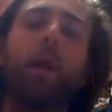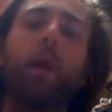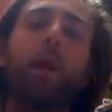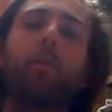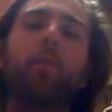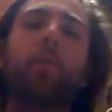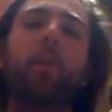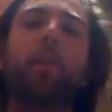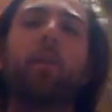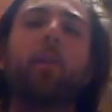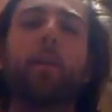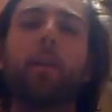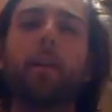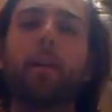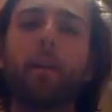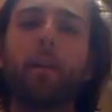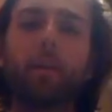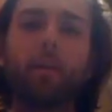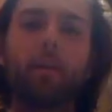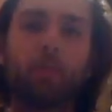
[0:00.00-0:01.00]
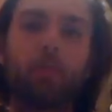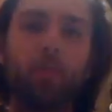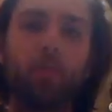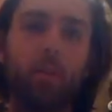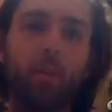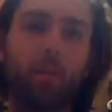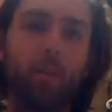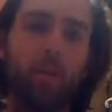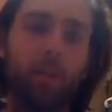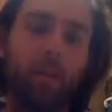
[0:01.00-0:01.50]
around. You can then
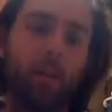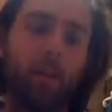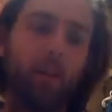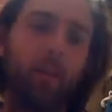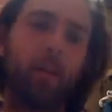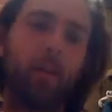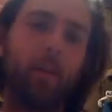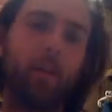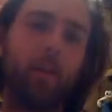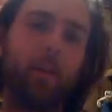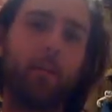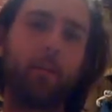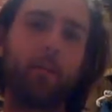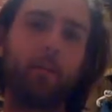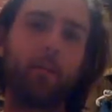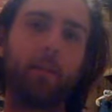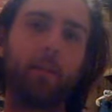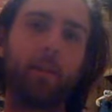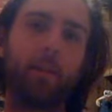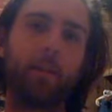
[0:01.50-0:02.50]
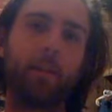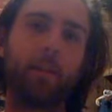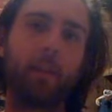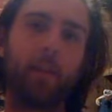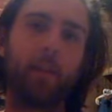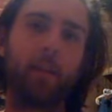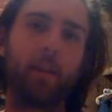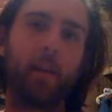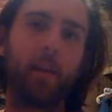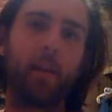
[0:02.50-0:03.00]
control it, which really gets
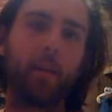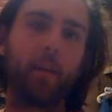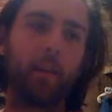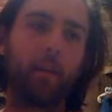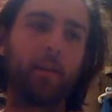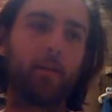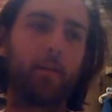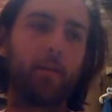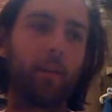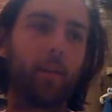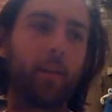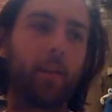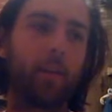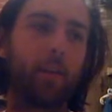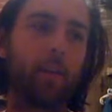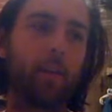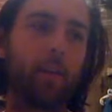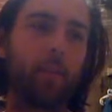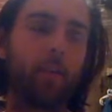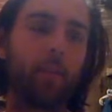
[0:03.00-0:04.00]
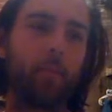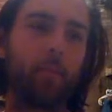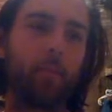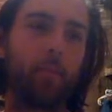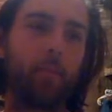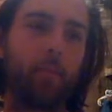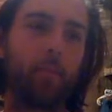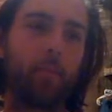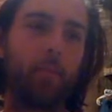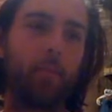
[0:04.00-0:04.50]
into the idea of like
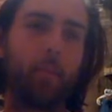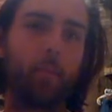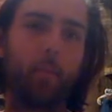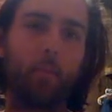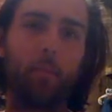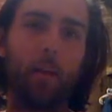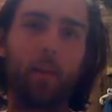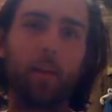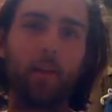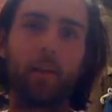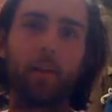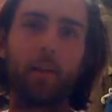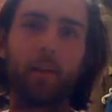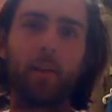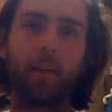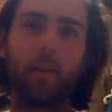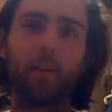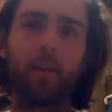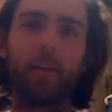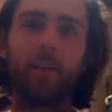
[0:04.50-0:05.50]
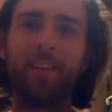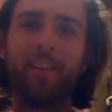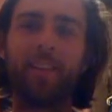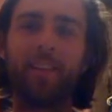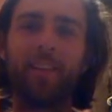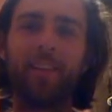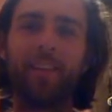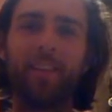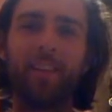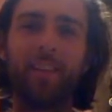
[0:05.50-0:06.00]
bending
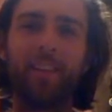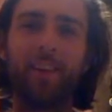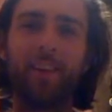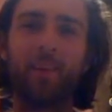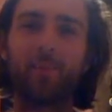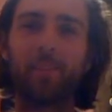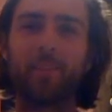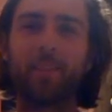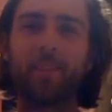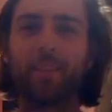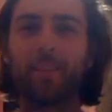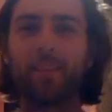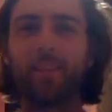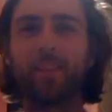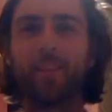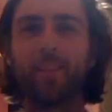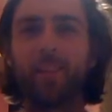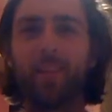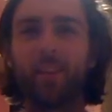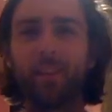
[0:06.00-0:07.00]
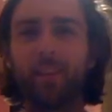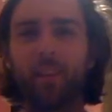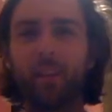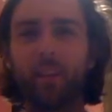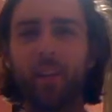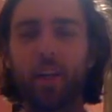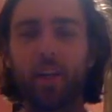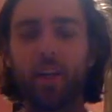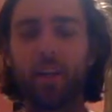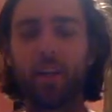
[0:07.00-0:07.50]
the elements,
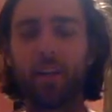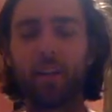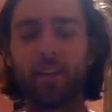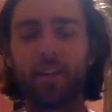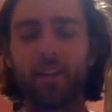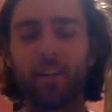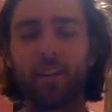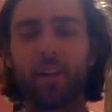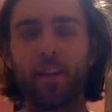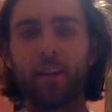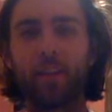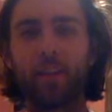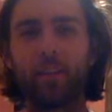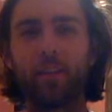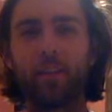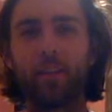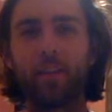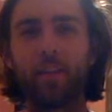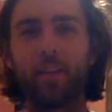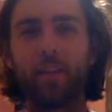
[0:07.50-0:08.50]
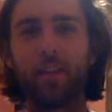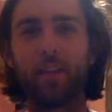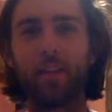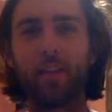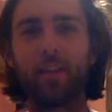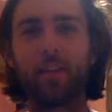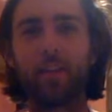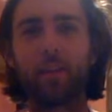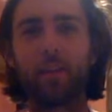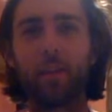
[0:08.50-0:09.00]
Jedi stuff.
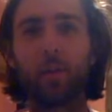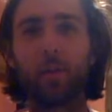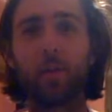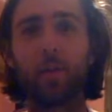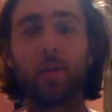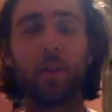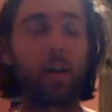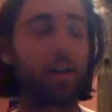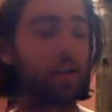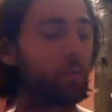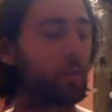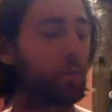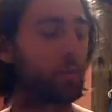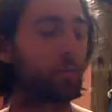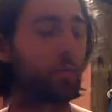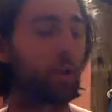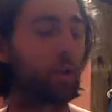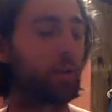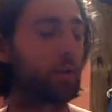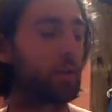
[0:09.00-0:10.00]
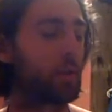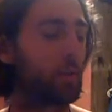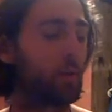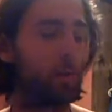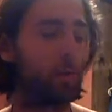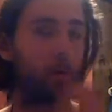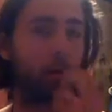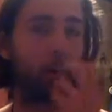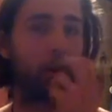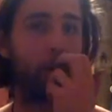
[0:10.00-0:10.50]
And so that's one project I
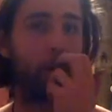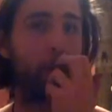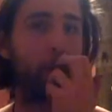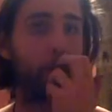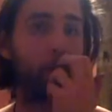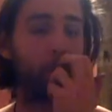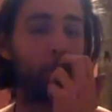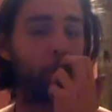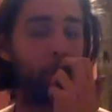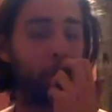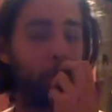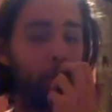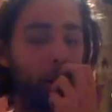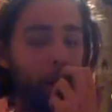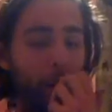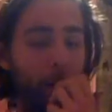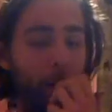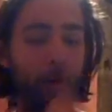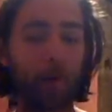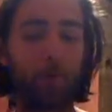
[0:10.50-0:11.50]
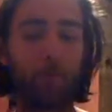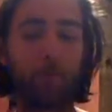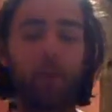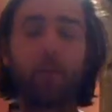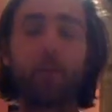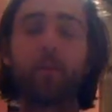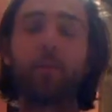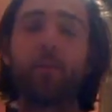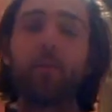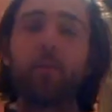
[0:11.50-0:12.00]
want to work on. Um,
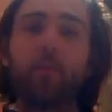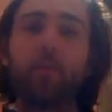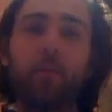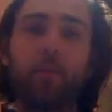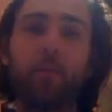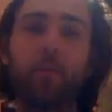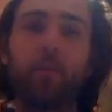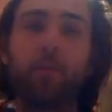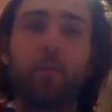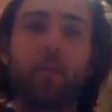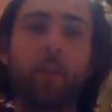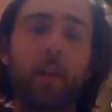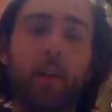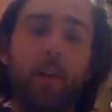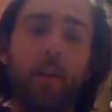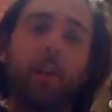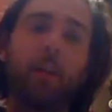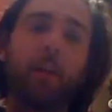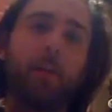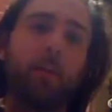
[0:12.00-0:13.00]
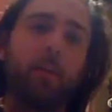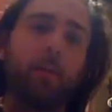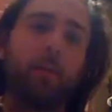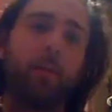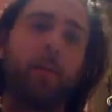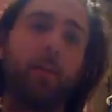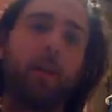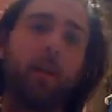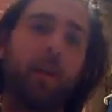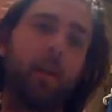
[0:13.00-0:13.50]
I'm actually interested in doing with titanium
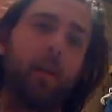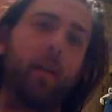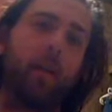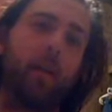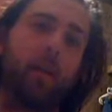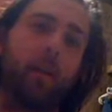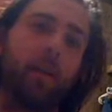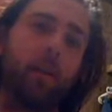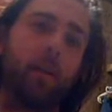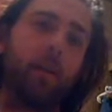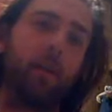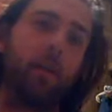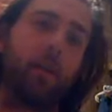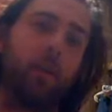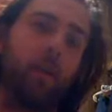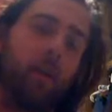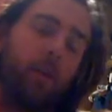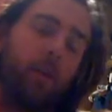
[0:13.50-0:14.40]
and